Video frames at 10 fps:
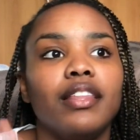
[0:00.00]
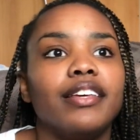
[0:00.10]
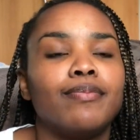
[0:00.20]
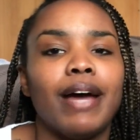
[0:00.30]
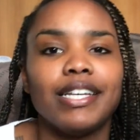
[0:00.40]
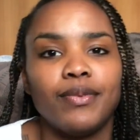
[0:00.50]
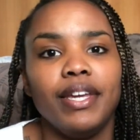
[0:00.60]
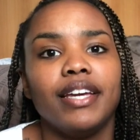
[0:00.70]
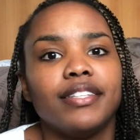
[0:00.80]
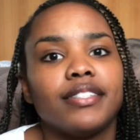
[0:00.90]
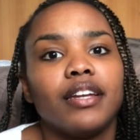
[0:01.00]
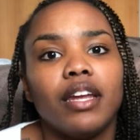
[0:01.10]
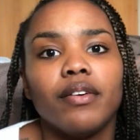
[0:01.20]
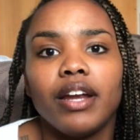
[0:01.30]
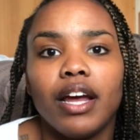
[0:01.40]
This past week is
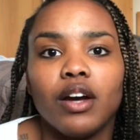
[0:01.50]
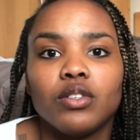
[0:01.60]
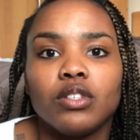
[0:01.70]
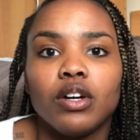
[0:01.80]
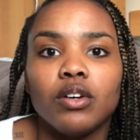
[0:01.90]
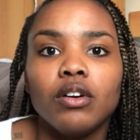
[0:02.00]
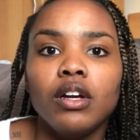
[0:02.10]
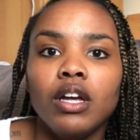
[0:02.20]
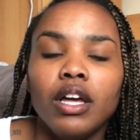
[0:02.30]
Sunday right now, so